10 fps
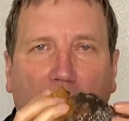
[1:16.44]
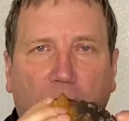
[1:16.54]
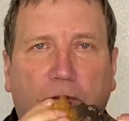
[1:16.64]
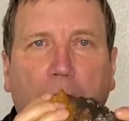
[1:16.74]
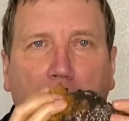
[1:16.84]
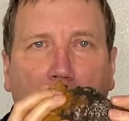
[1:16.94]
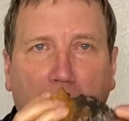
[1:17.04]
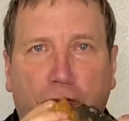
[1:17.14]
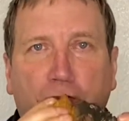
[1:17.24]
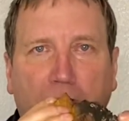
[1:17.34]
from the
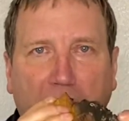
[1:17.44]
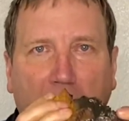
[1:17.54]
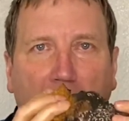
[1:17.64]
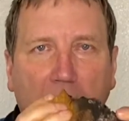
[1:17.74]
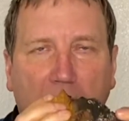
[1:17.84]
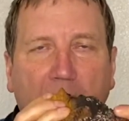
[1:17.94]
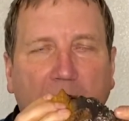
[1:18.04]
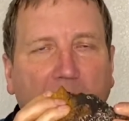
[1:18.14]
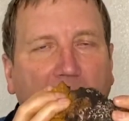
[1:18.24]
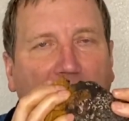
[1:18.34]
birch tree, all right?
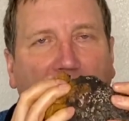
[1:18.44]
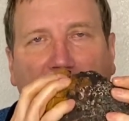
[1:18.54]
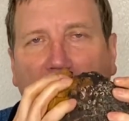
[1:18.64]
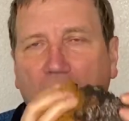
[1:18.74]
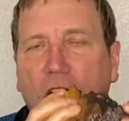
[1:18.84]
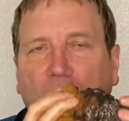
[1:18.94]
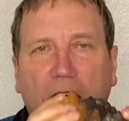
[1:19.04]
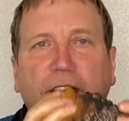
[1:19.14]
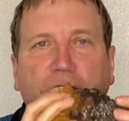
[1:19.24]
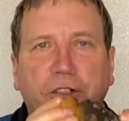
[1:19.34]
It has all
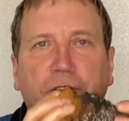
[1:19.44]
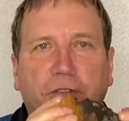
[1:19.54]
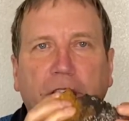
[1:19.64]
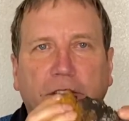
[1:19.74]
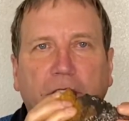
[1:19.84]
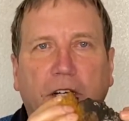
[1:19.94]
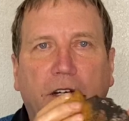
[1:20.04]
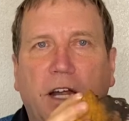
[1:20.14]
kinds of nutrients in it,